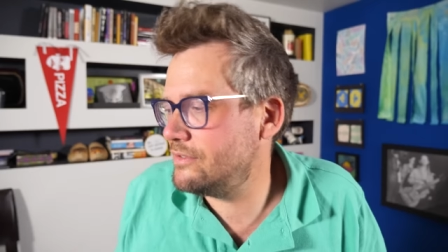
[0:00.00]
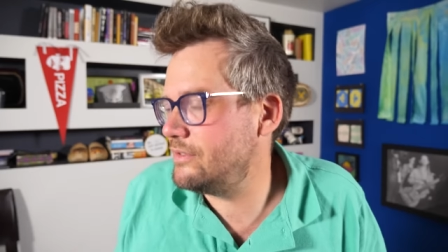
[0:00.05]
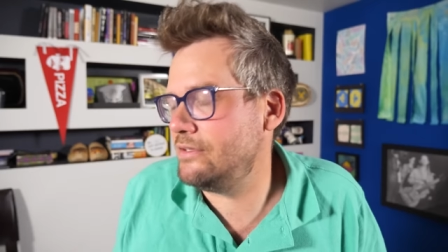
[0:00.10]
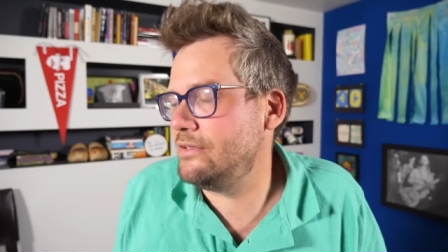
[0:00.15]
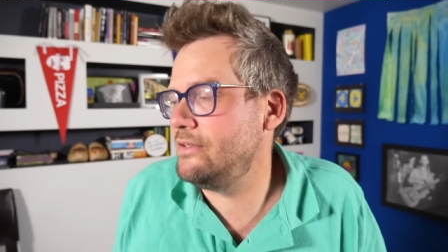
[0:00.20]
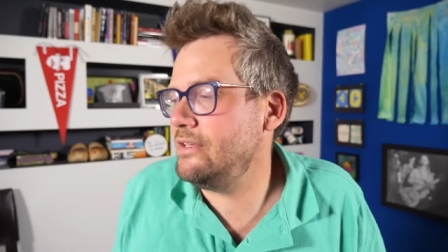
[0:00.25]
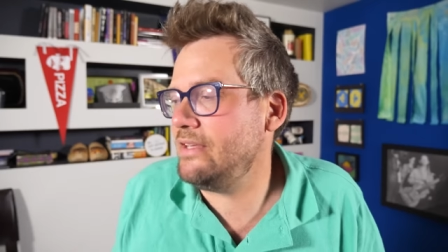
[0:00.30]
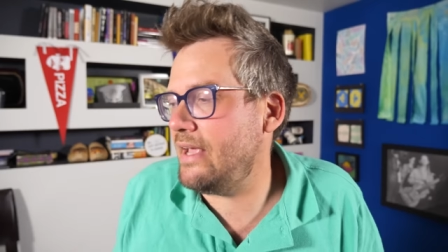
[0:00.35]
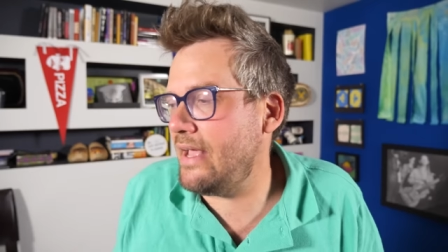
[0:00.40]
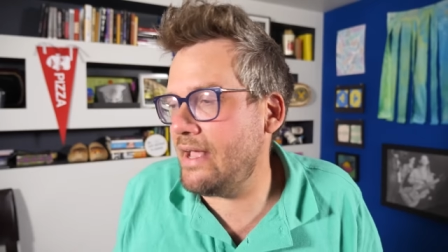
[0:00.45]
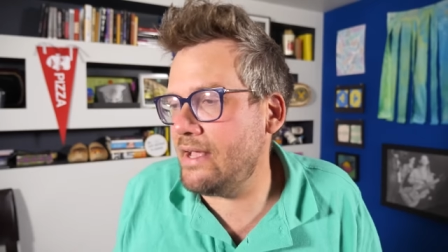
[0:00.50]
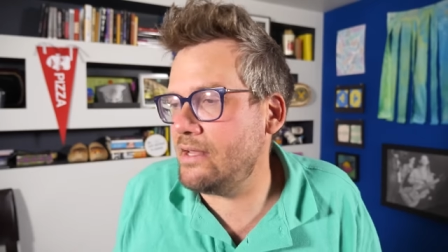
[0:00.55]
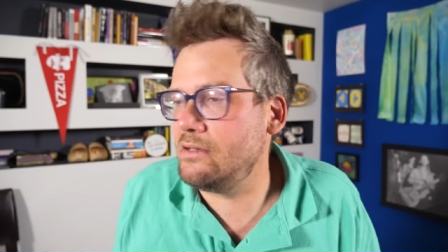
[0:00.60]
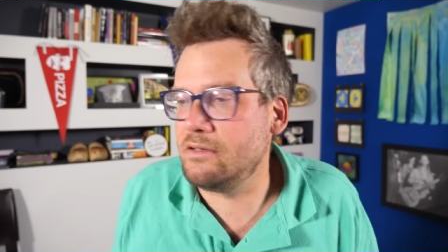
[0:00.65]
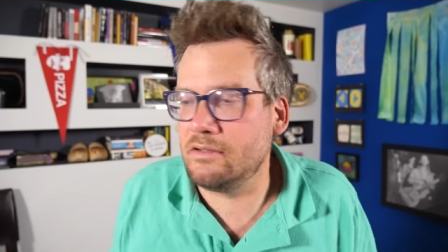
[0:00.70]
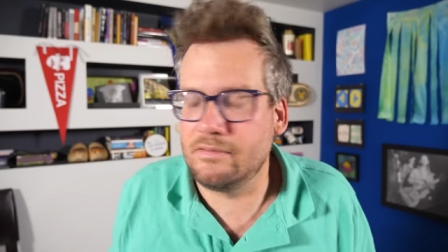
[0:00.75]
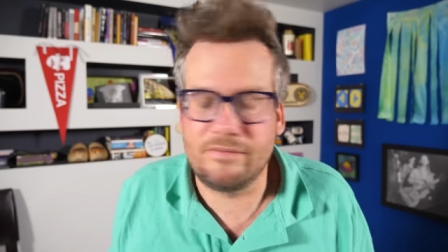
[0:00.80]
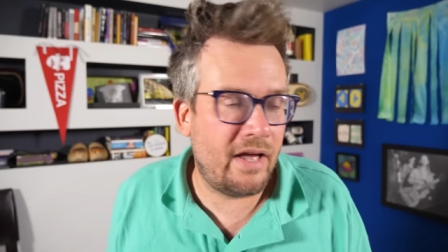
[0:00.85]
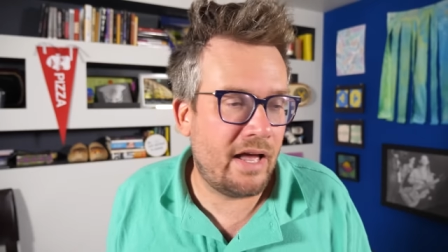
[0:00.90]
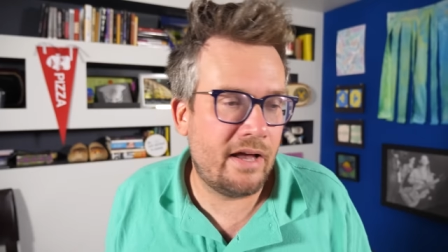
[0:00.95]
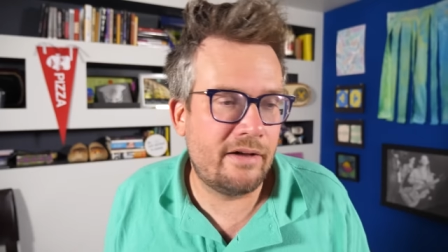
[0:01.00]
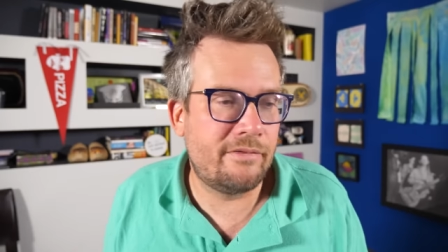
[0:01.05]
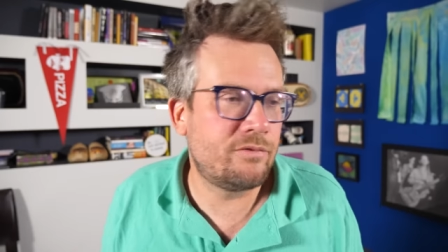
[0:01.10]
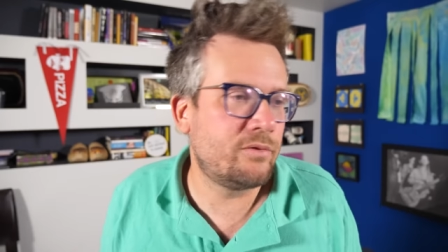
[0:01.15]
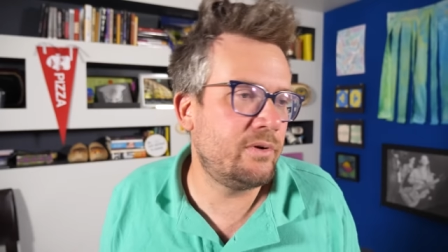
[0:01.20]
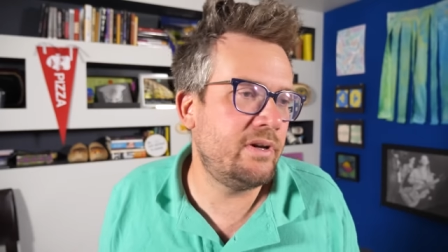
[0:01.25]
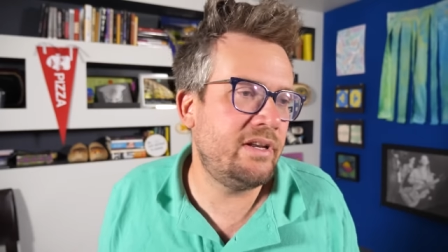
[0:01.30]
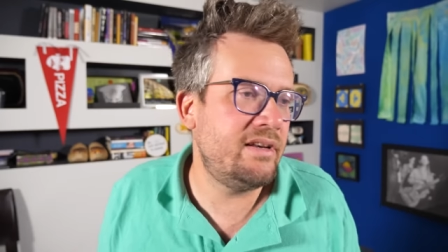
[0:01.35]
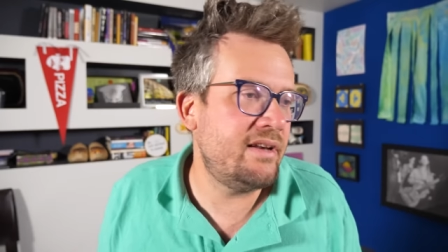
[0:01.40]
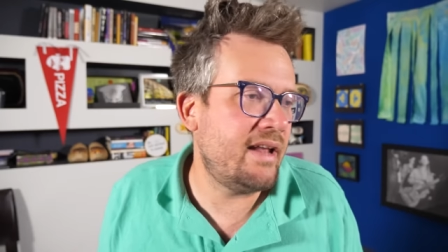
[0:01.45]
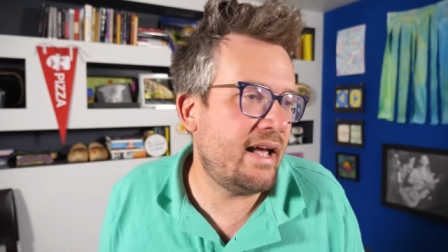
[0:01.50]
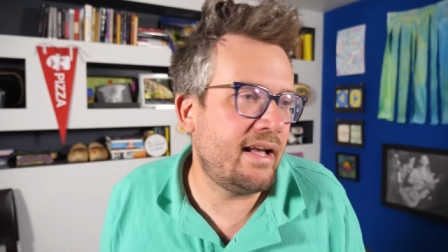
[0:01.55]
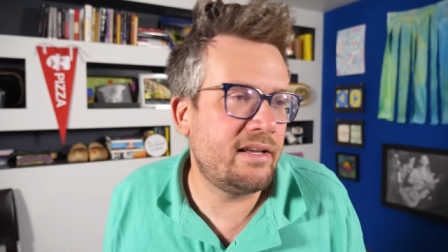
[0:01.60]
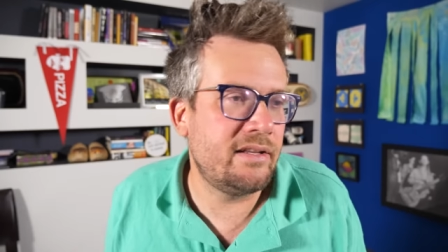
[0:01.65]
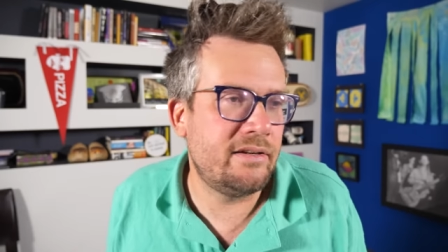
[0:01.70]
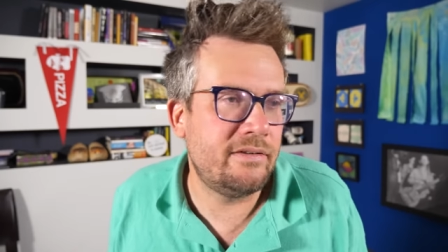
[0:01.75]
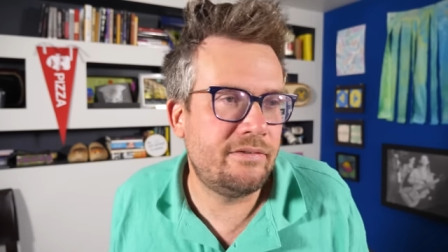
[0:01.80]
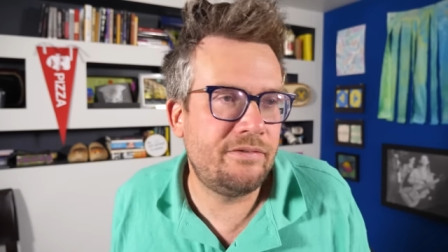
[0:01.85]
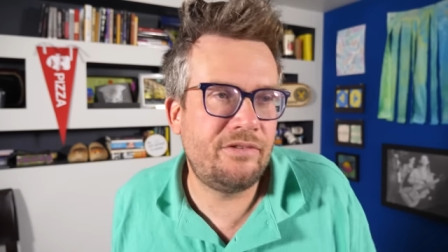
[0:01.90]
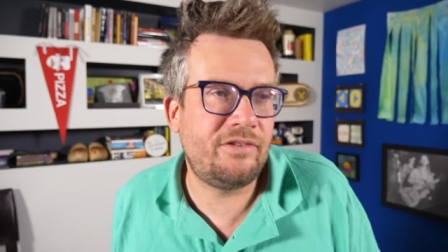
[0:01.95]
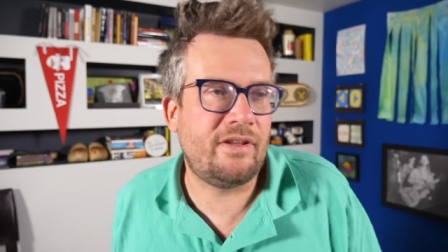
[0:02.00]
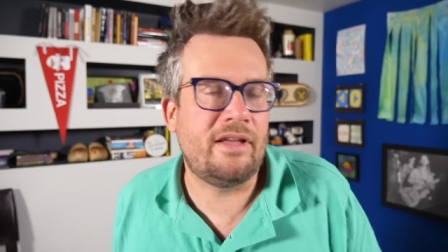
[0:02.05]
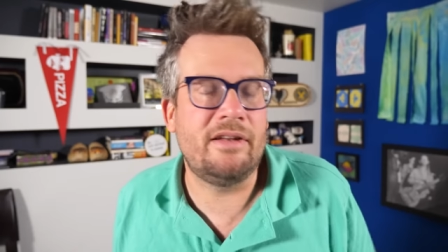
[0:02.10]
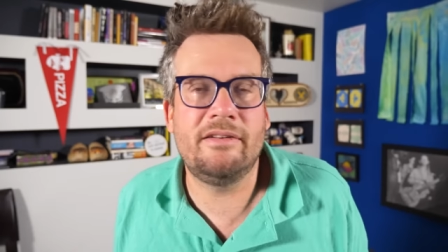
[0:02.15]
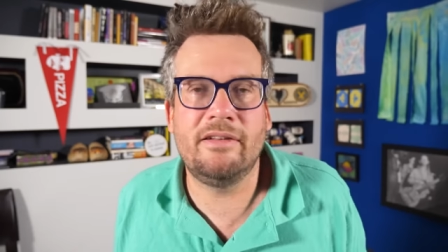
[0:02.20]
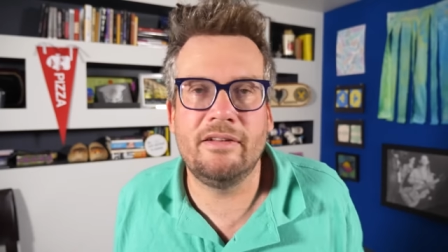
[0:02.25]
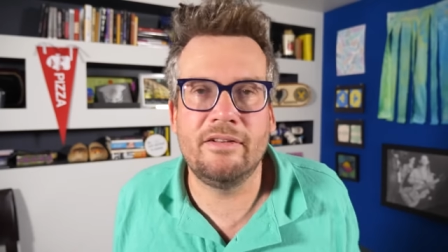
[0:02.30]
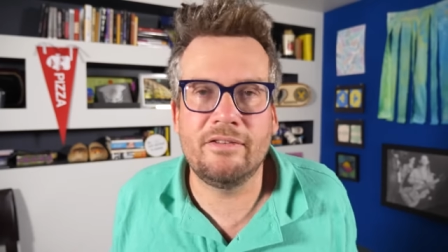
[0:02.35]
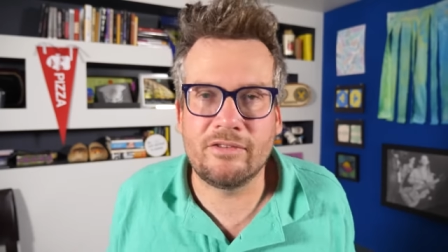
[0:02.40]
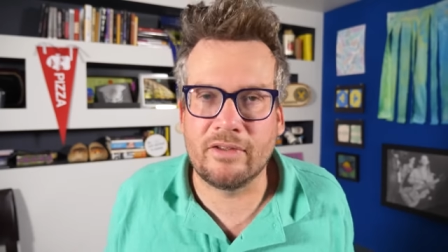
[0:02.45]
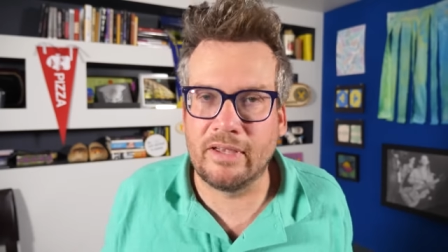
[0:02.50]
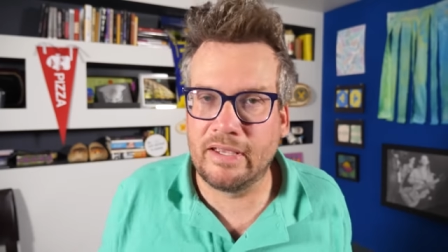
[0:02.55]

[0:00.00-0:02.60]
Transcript: to the end of every negative sentence.